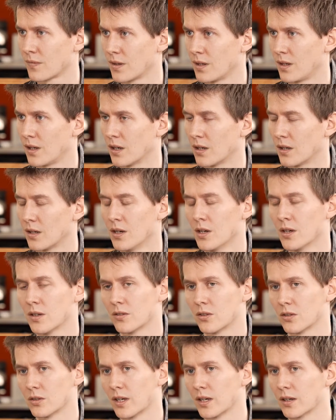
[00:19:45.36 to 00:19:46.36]
Yeah.
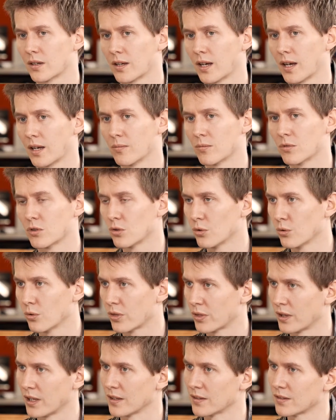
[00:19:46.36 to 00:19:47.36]
So there came two
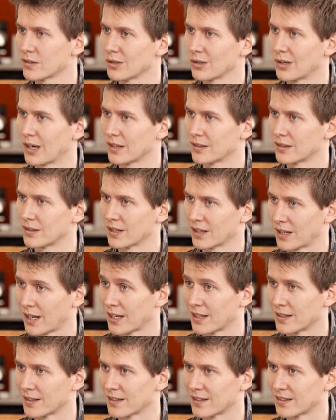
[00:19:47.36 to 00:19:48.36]
things together
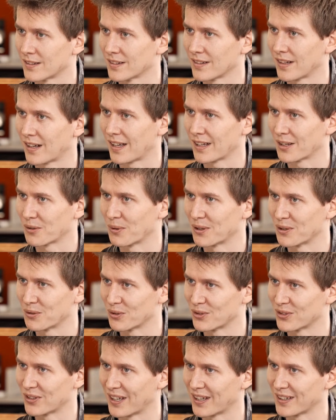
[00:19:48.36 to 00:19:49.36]
again. Like when you
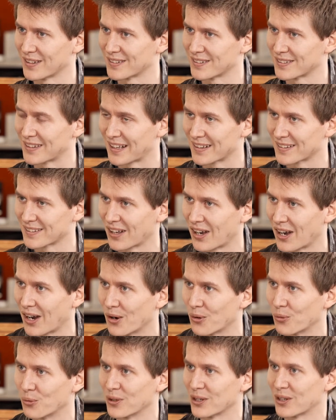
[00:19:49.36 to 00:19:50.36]
said that's
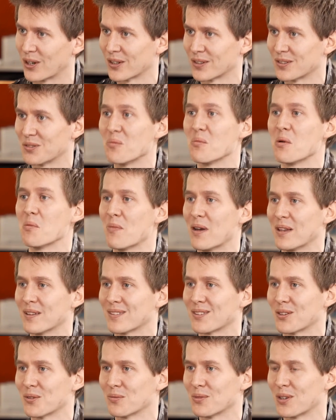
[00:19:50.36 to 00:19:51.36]
how we got the
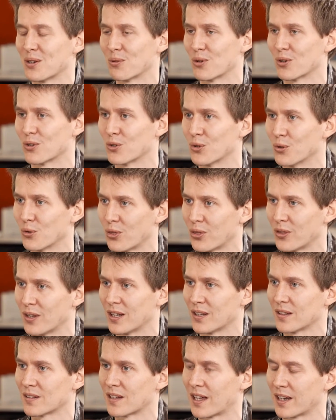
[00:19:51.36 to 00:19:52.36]
momentum, there were two
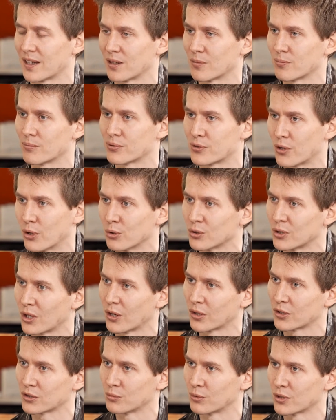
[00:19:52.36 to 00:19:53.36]
things like a
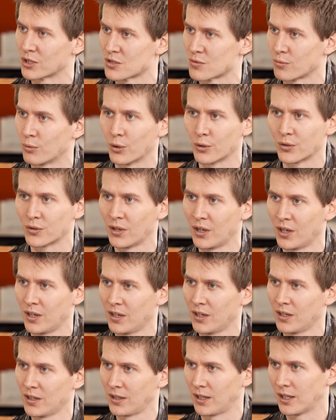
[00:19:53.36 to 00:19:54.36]
product which was
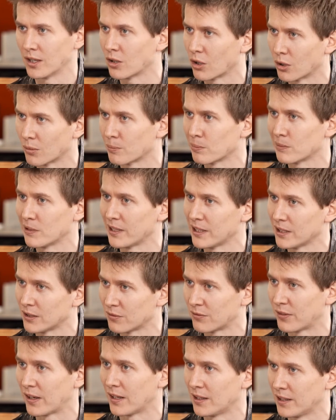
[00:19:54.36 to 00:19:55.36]
incomplete,
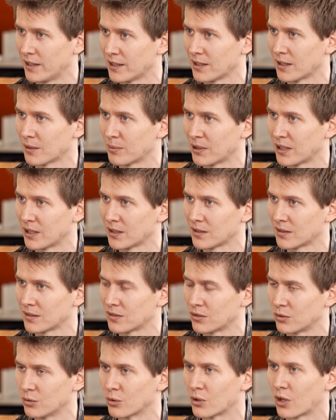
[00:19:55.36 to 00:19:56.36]
failing a bit,
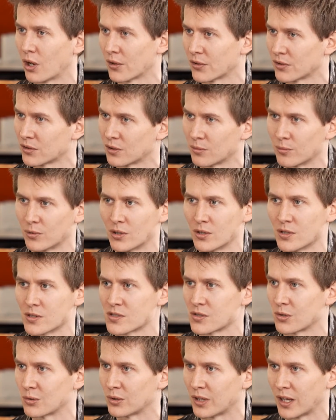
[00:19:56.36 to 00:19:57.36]
two
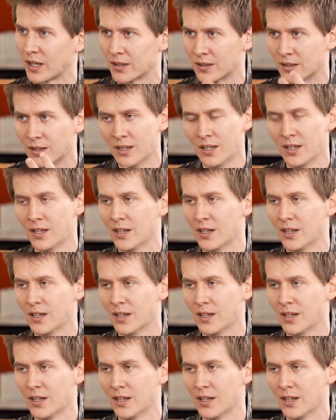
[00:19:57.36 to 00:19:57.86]
customers who then